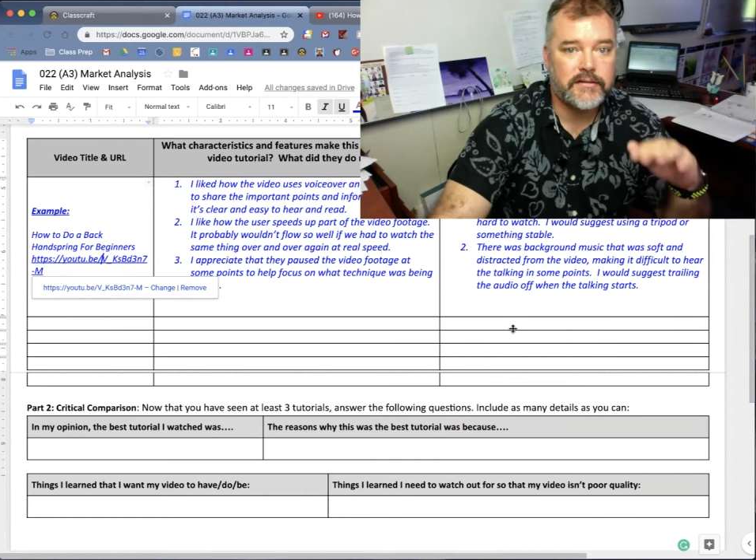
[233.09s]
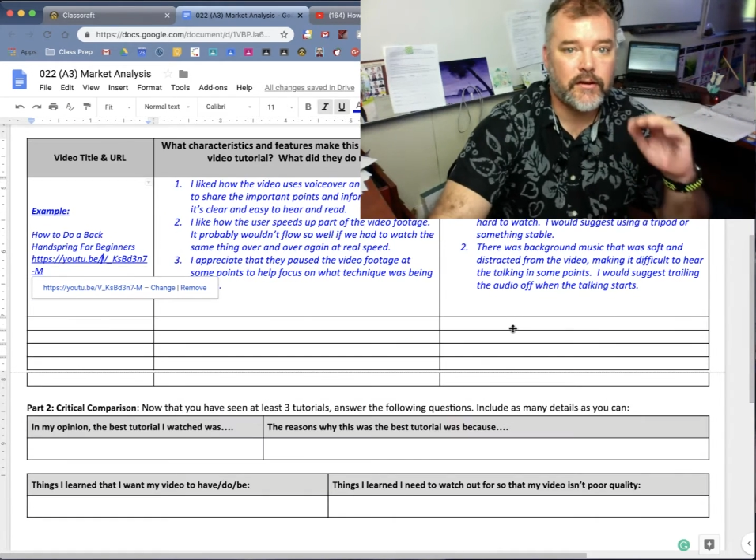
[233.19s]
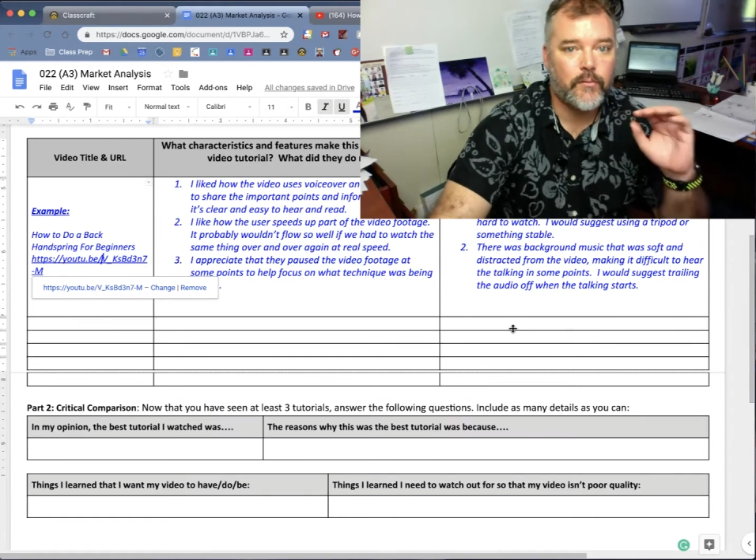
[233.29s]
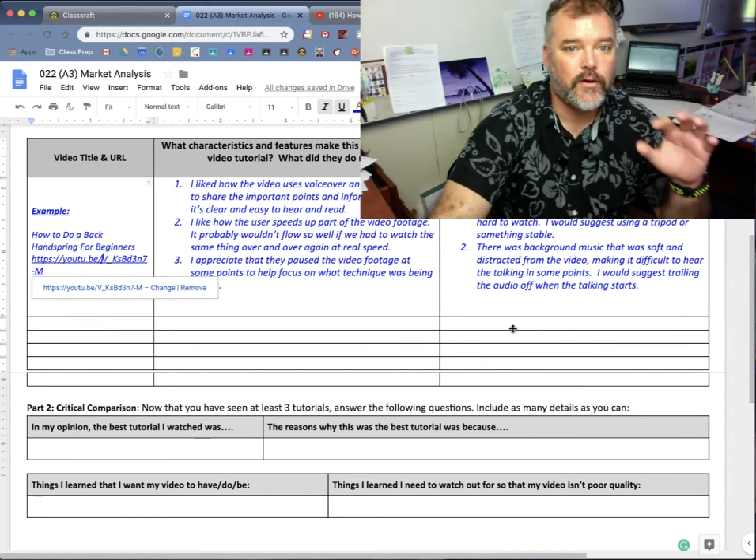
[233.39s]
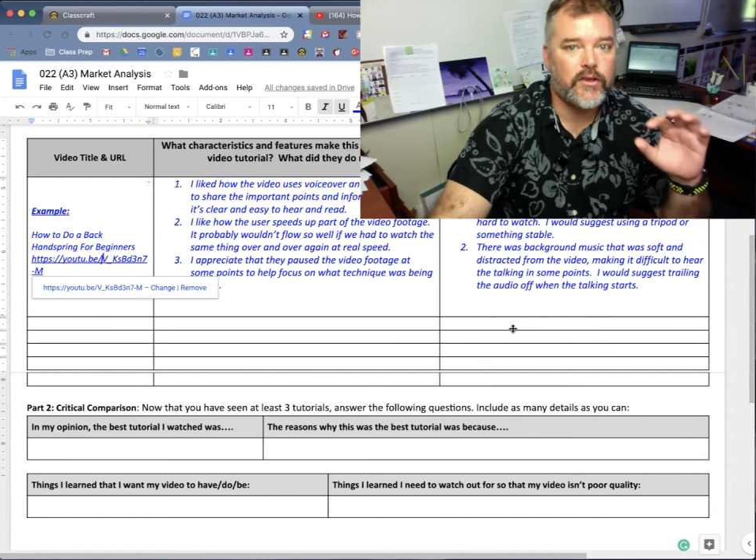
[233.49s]

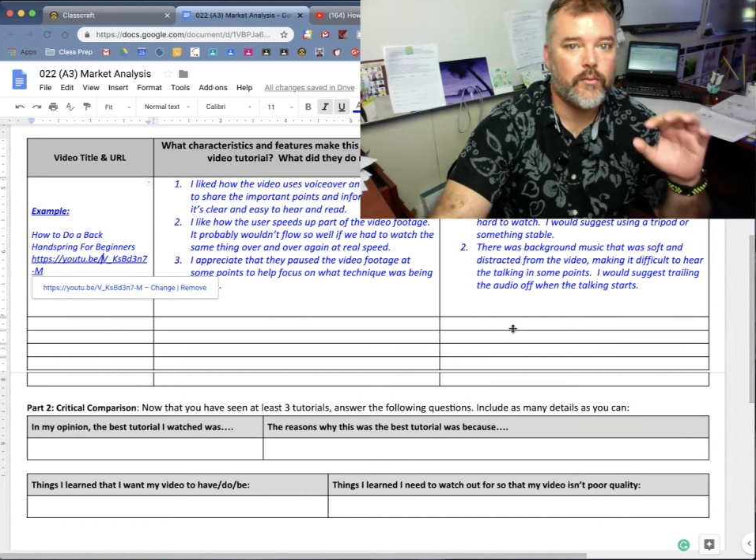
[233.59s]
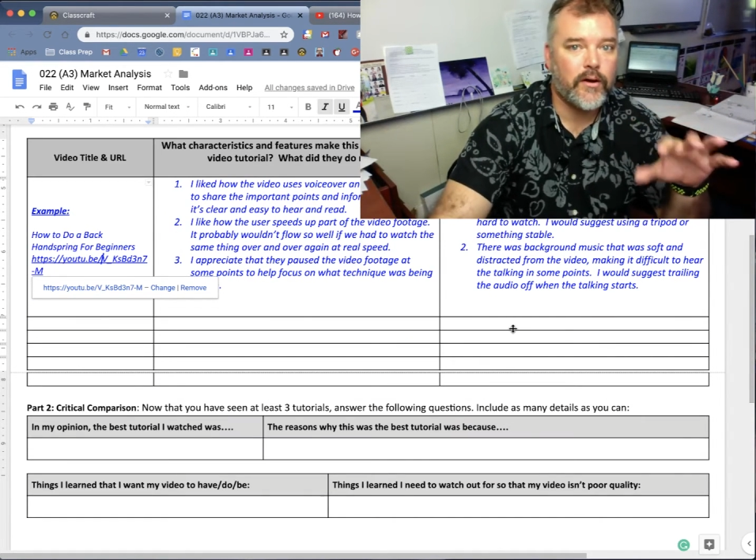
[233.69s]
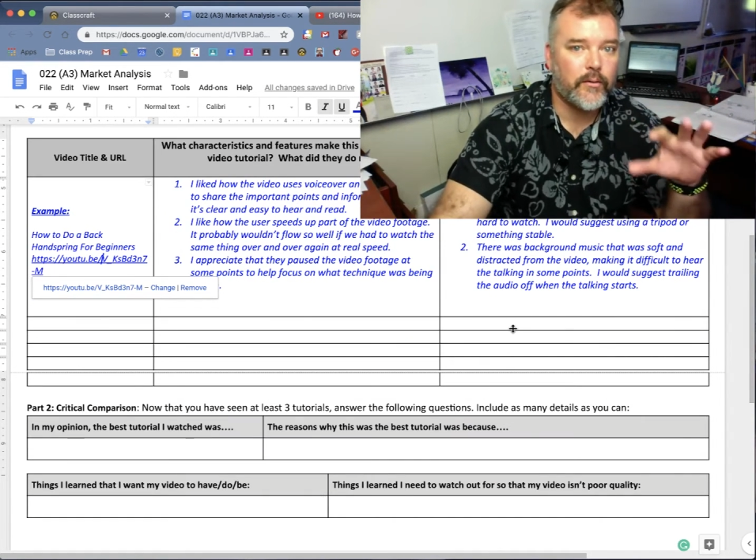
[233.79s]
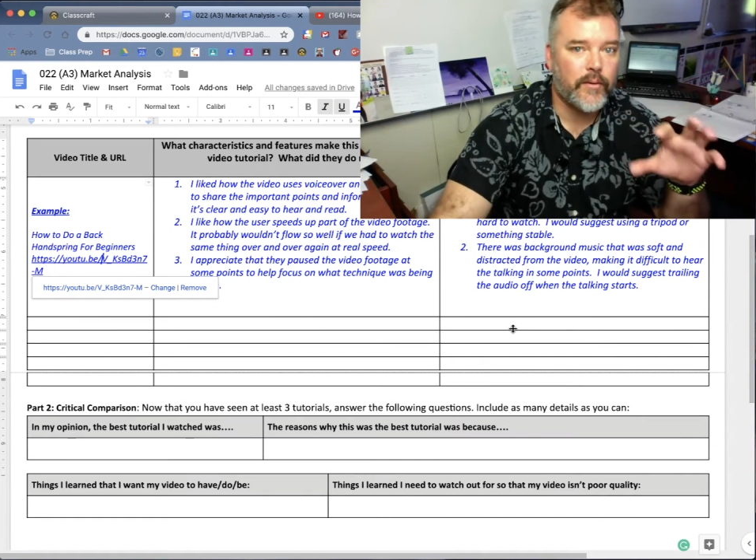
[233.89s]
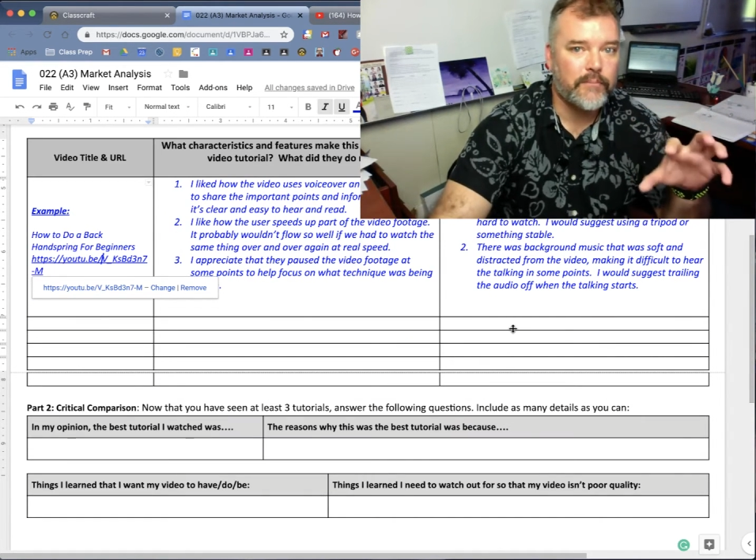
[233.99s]
on what you
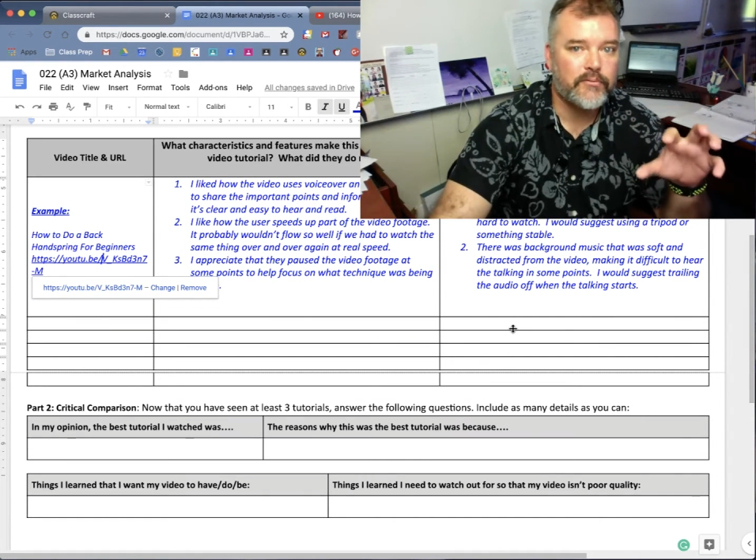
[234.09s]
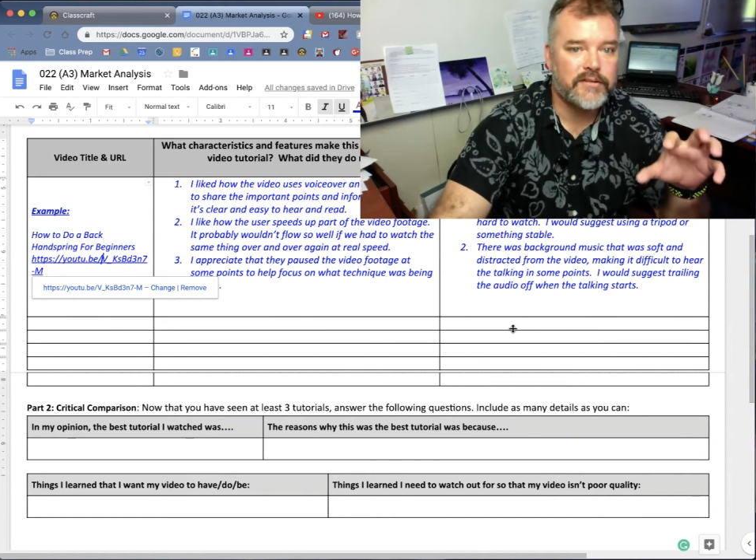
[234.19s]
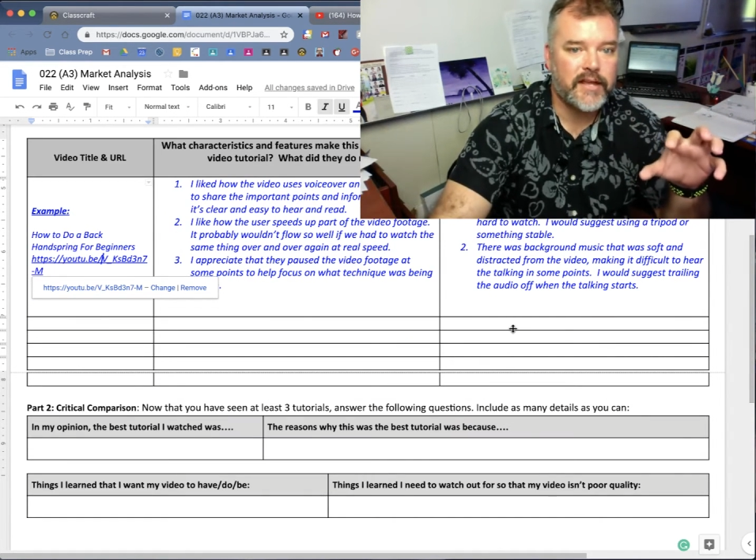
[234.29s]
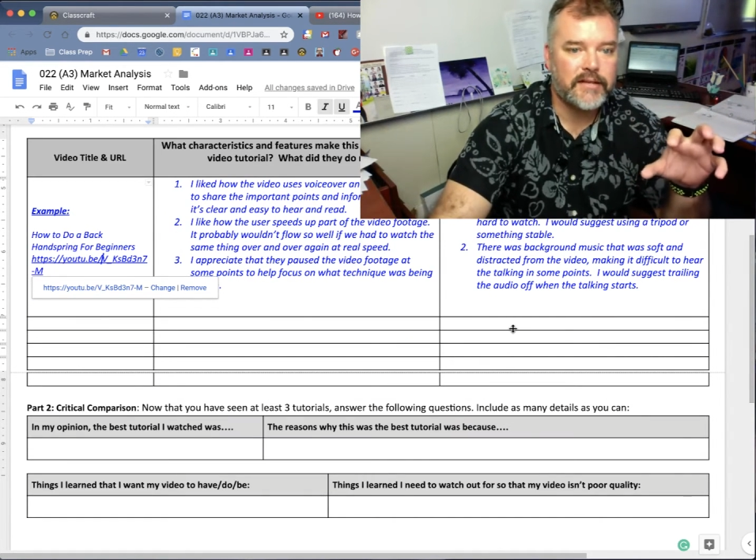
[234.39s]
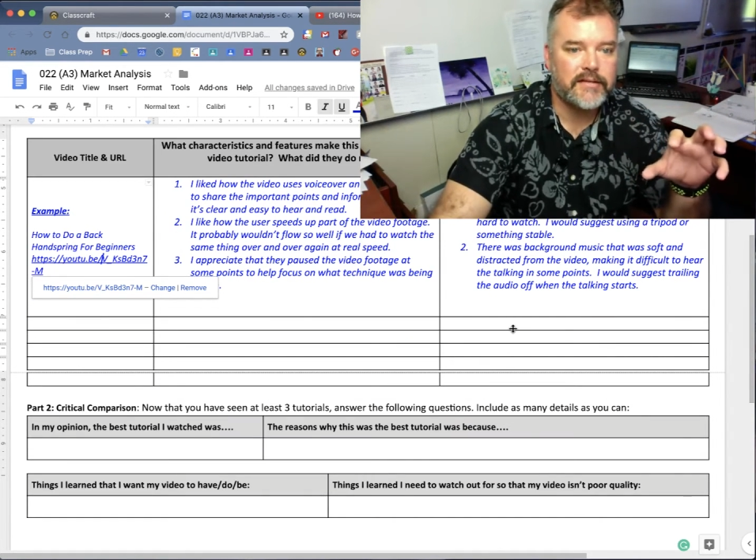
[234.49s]
want to
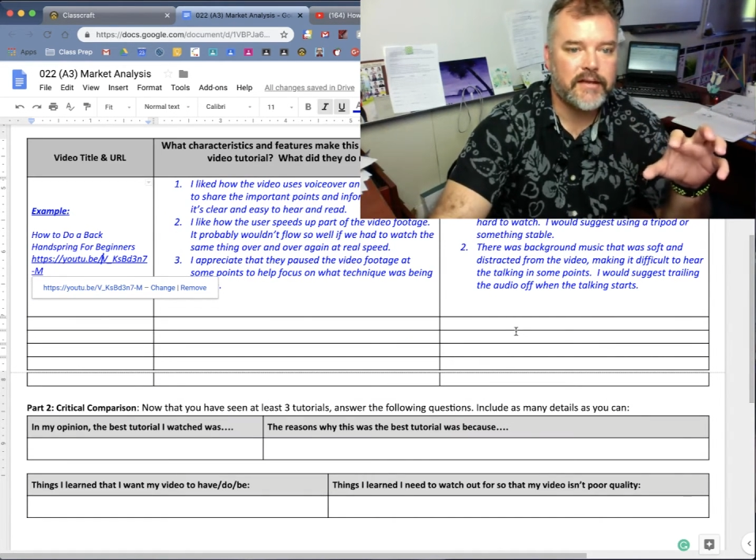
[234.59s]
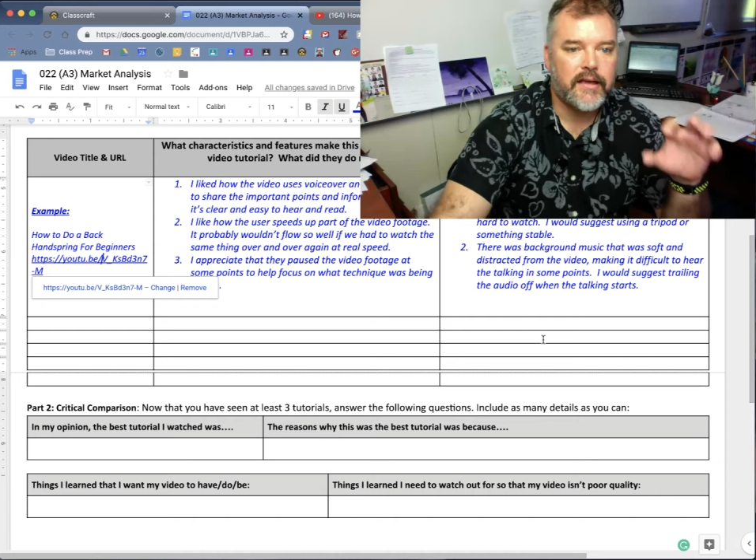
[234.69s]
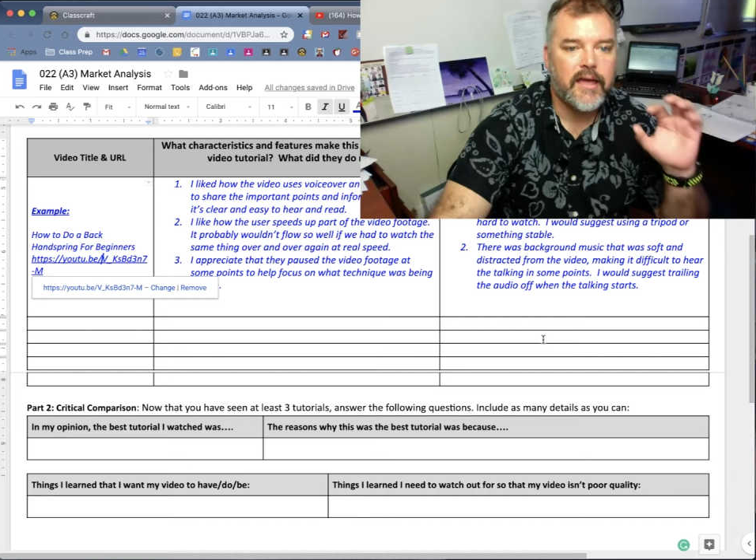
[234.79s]
represent